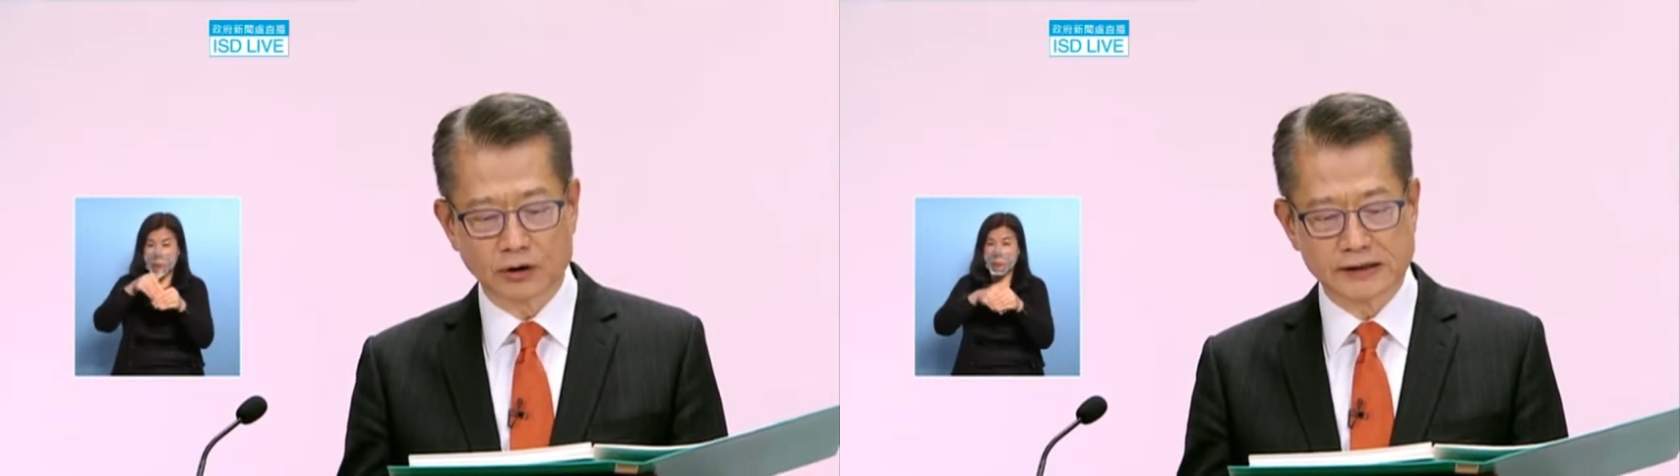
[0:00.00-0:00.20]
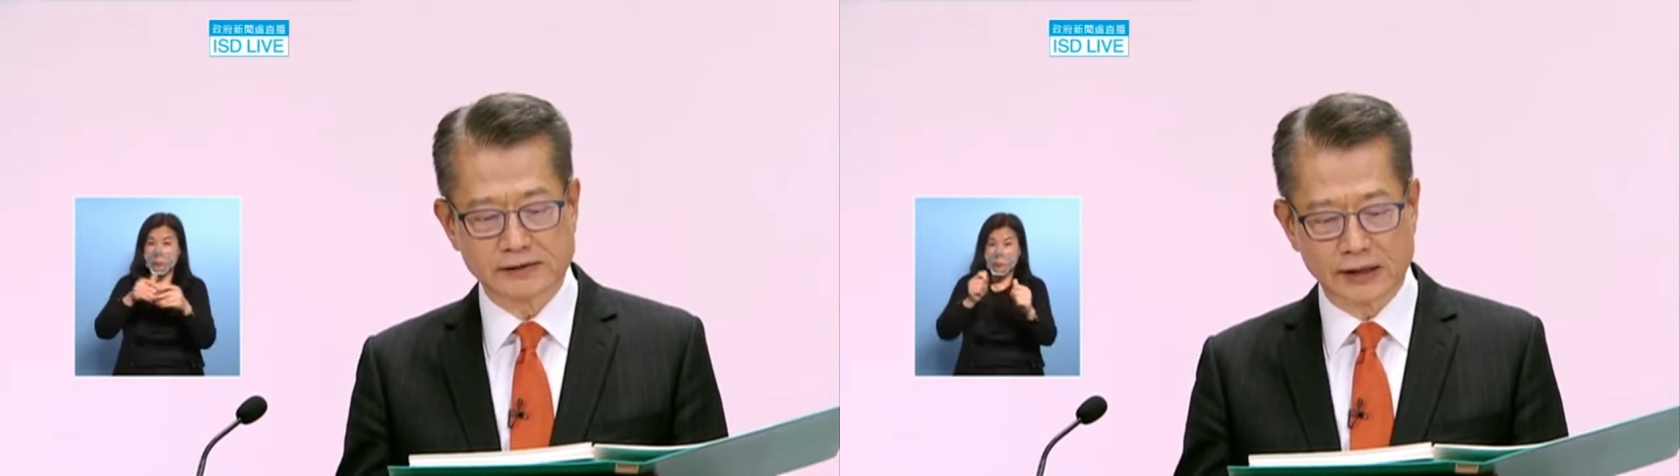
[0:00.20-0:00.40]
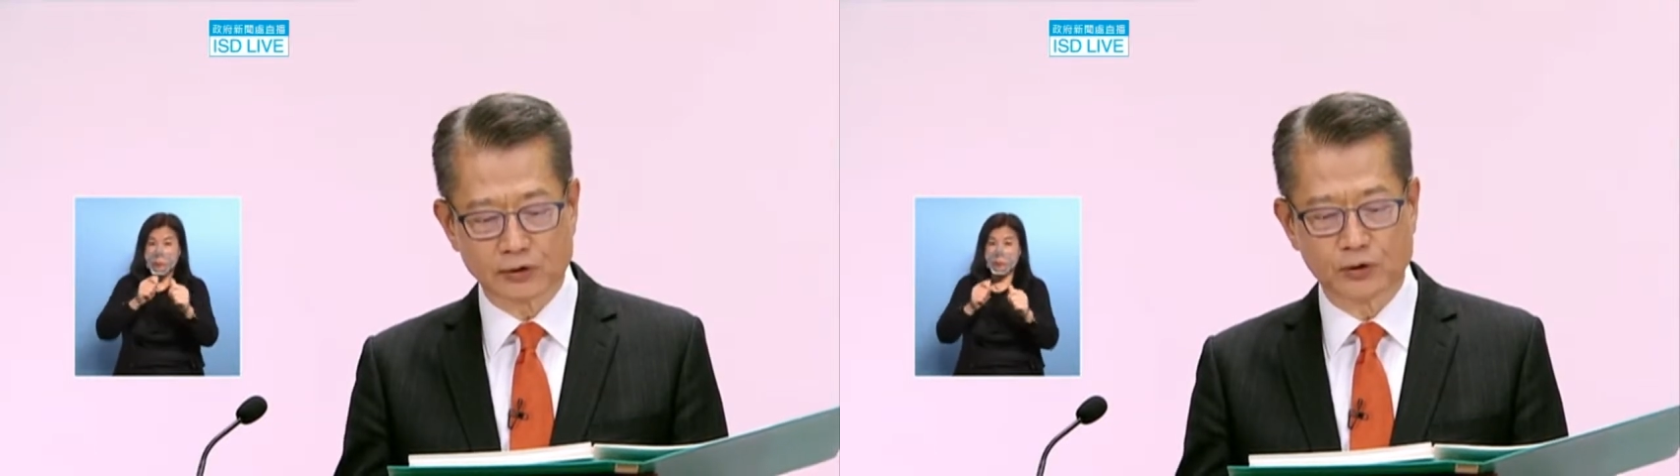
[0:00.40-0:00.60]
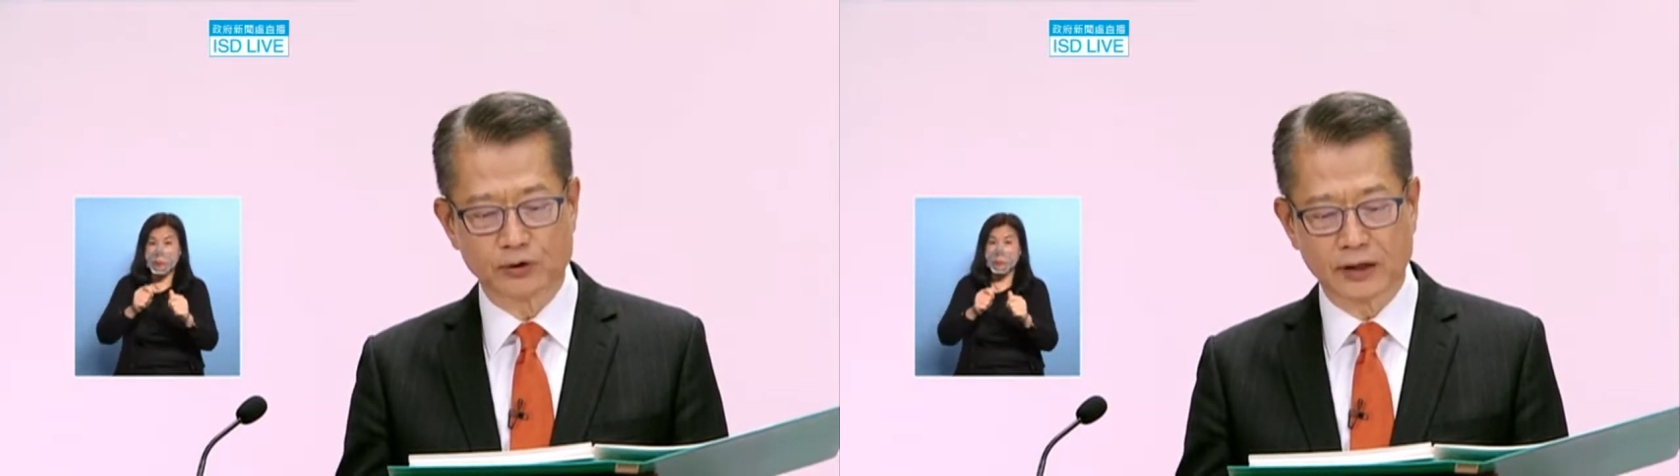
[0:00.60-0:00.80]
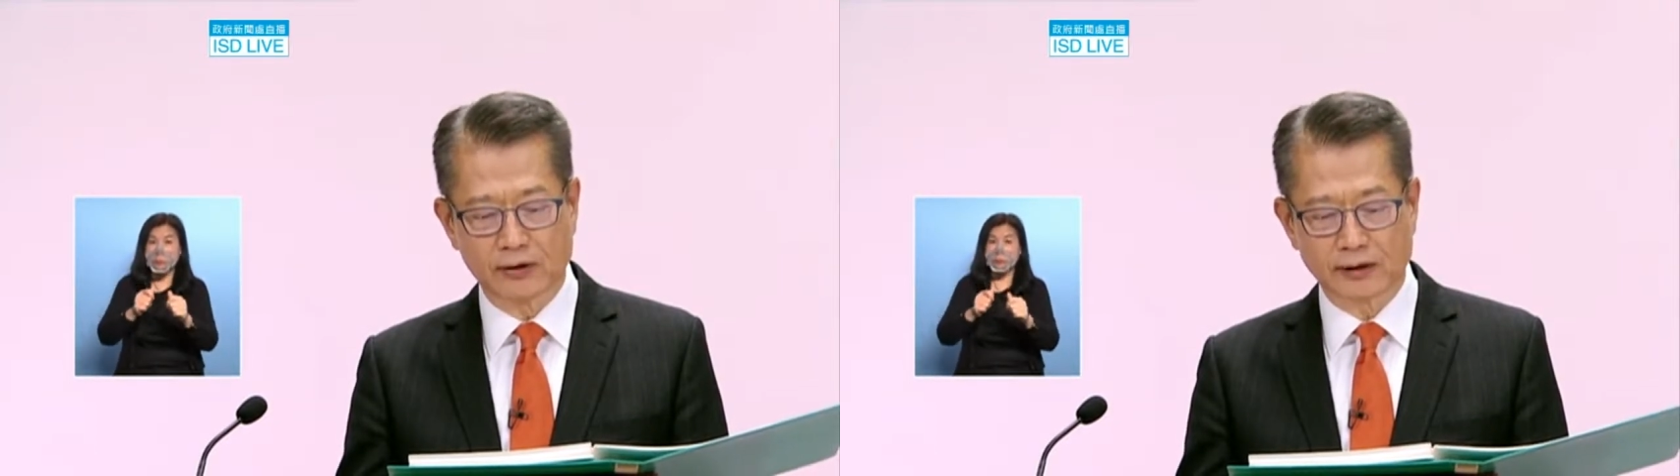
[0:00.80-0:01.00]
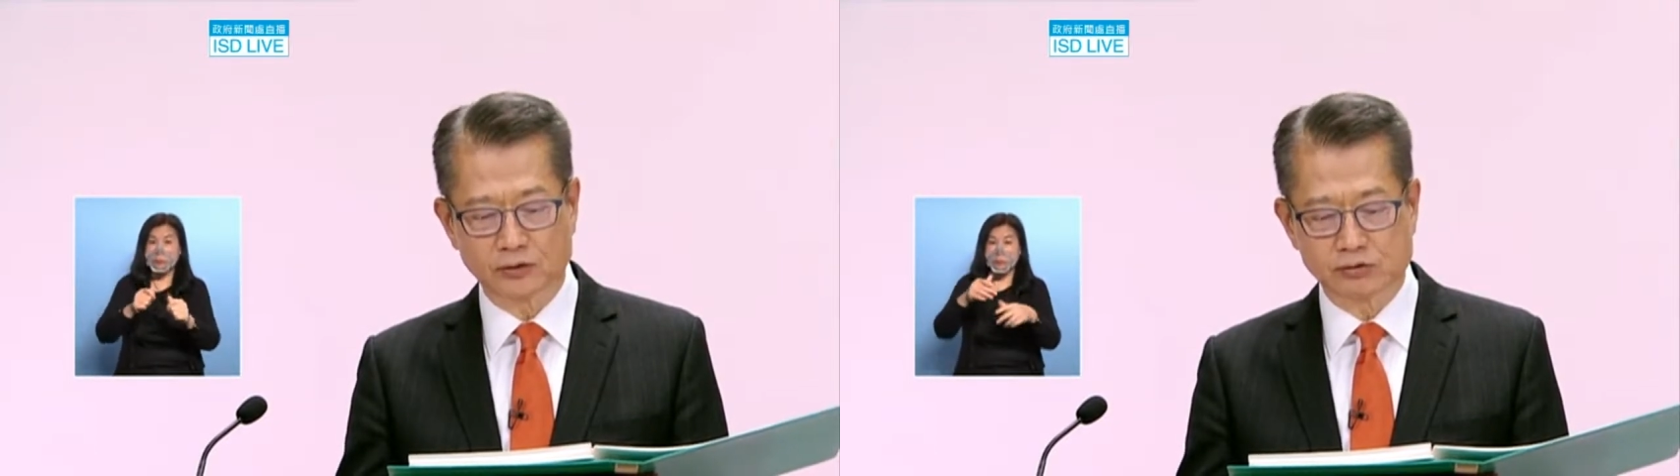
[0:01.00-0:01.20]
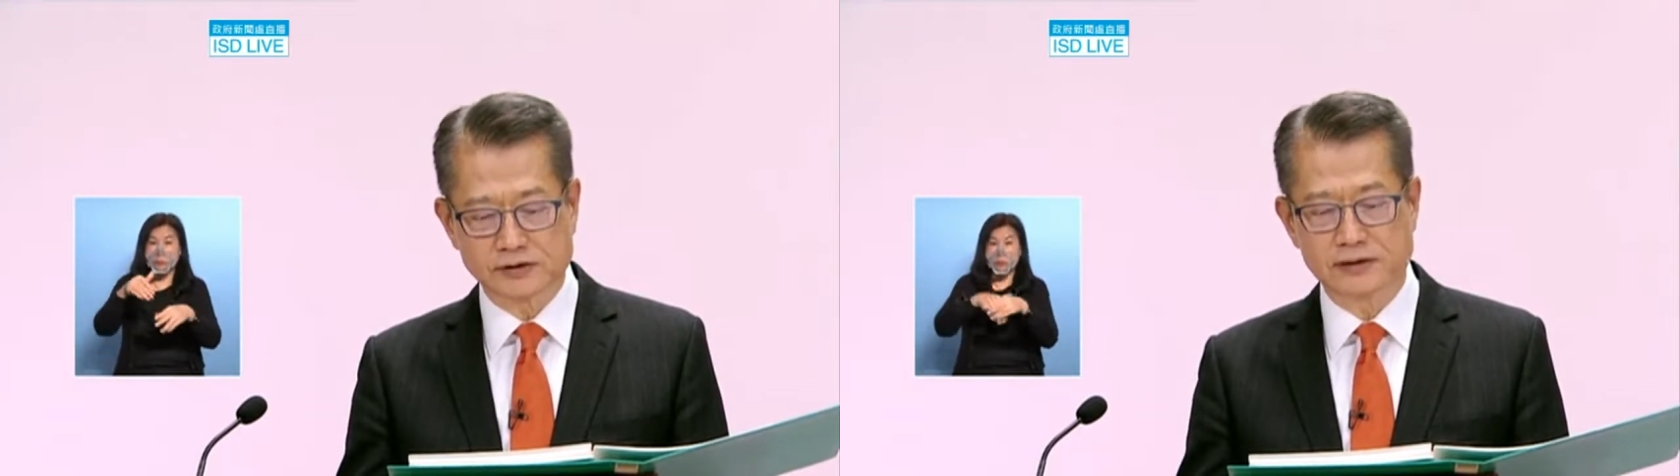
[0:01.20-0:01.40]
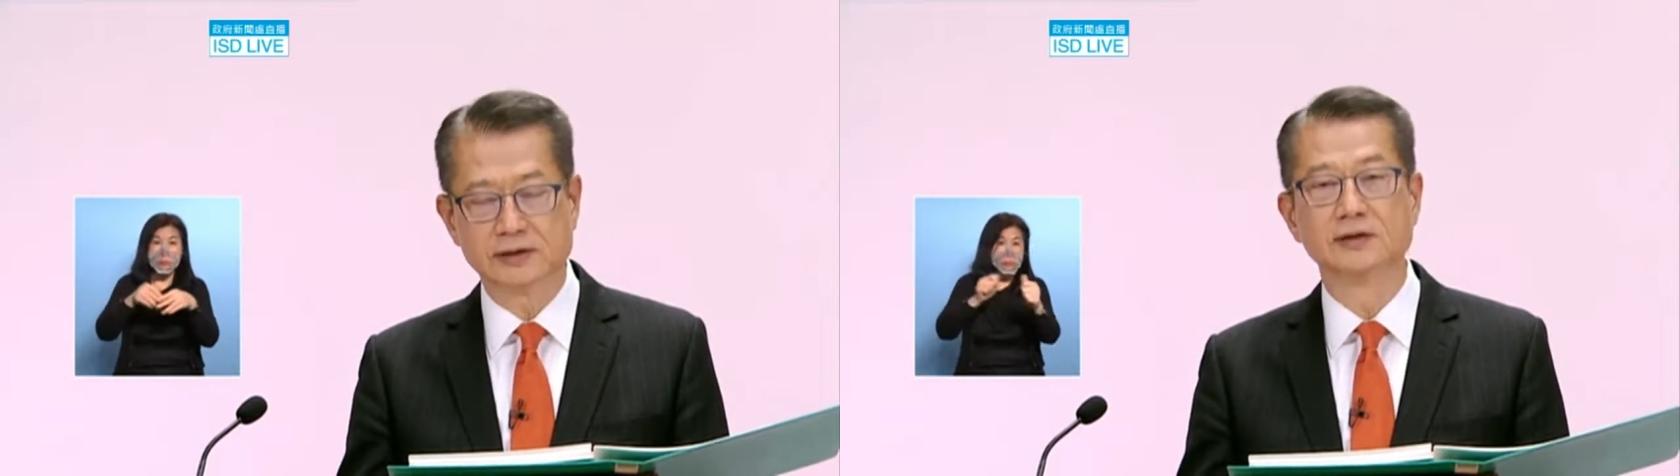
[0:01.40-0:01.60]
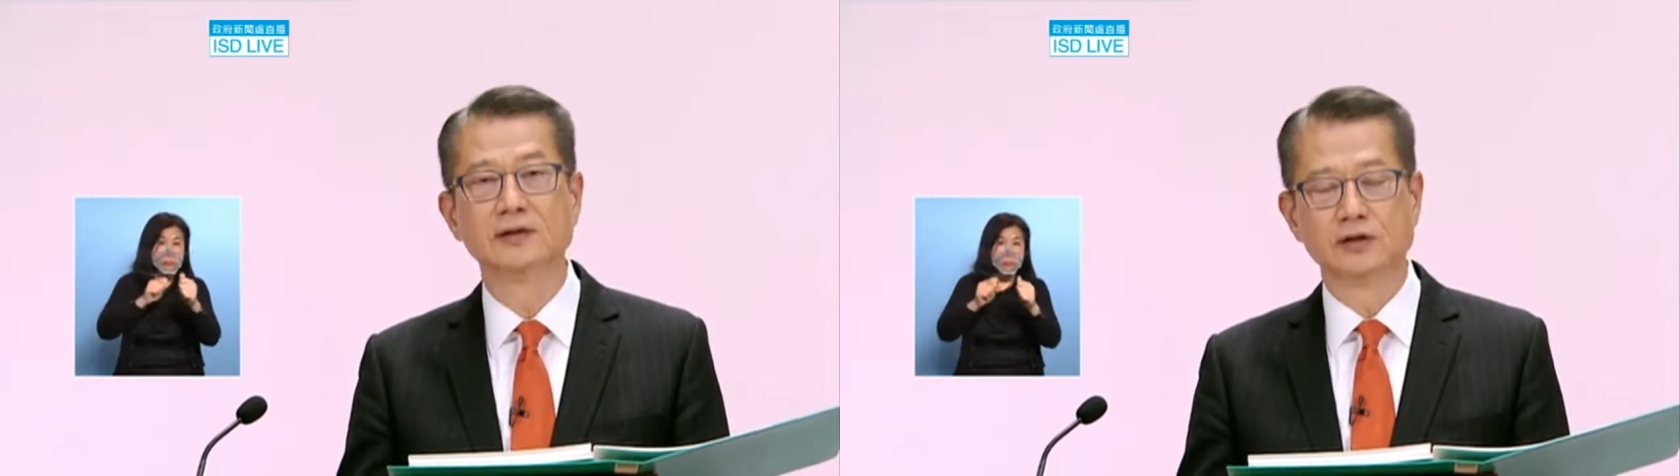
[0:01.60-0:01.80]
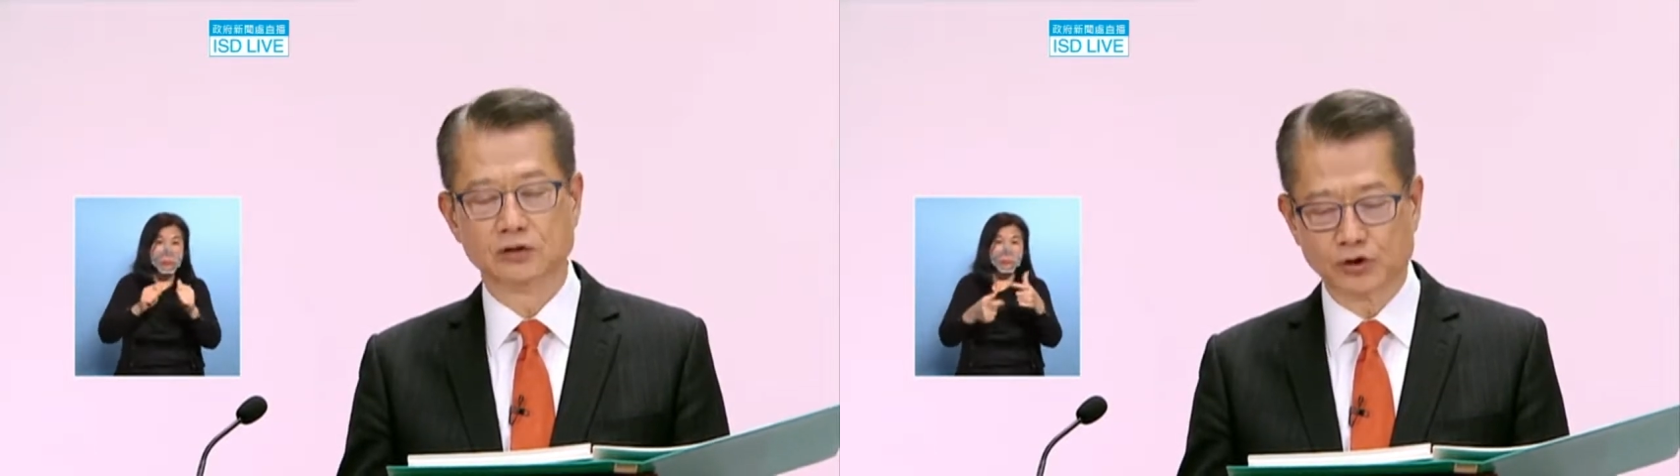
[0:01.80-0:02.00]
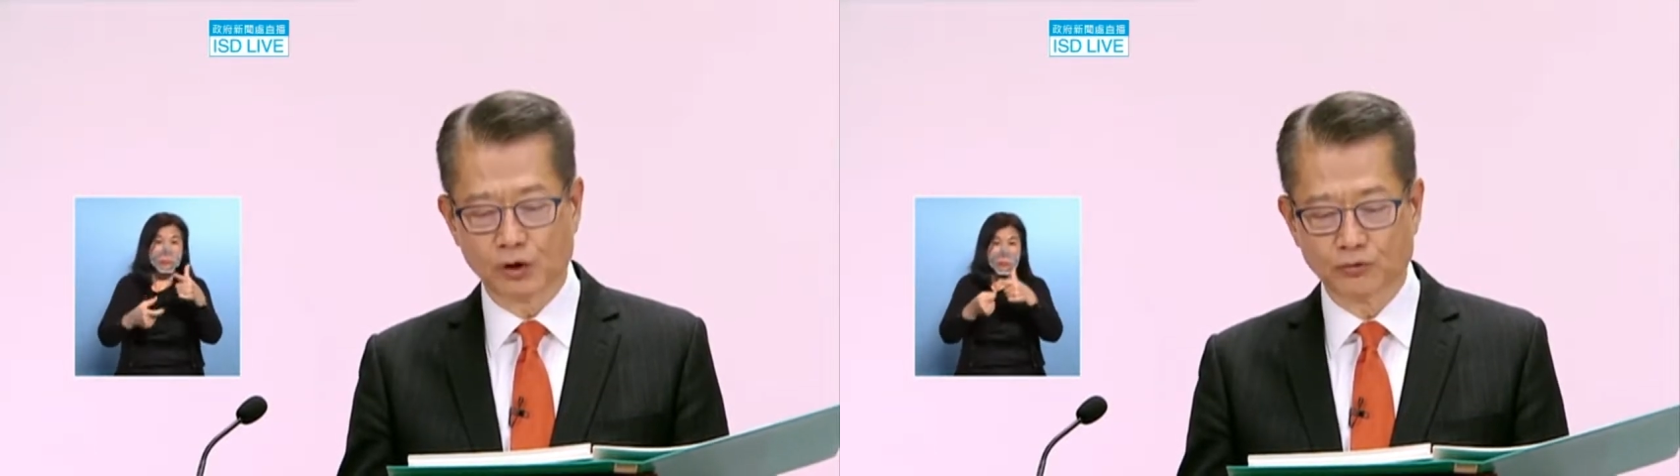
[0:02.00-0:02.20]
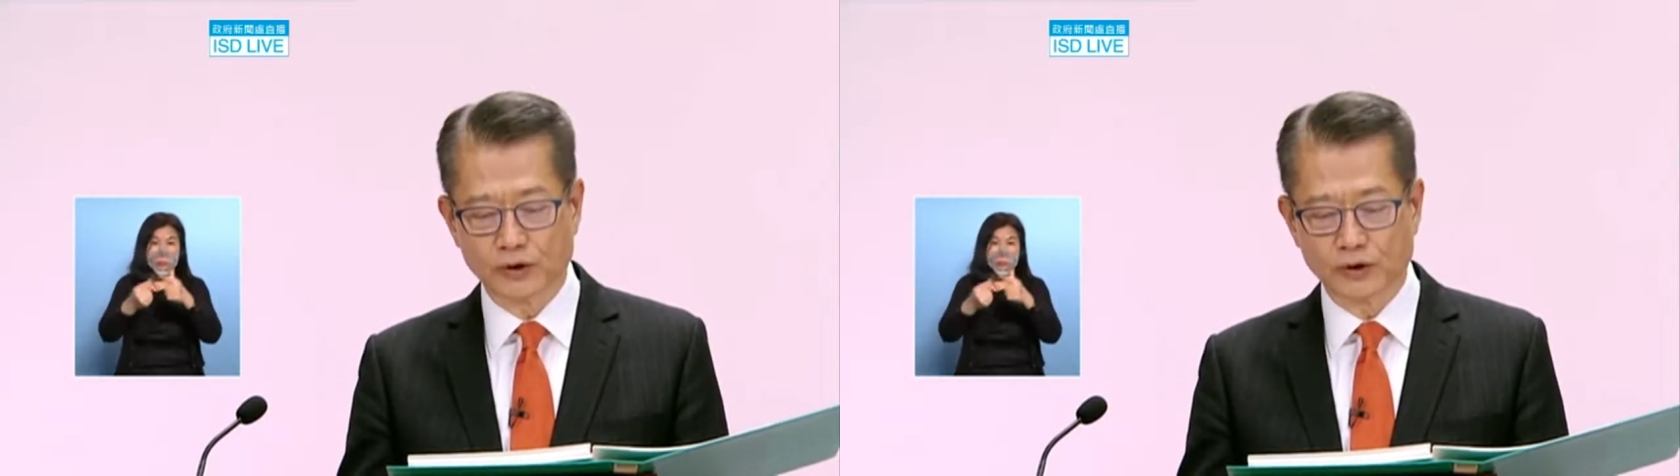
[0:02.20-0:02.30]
the Hong Kong Mortgage Corporation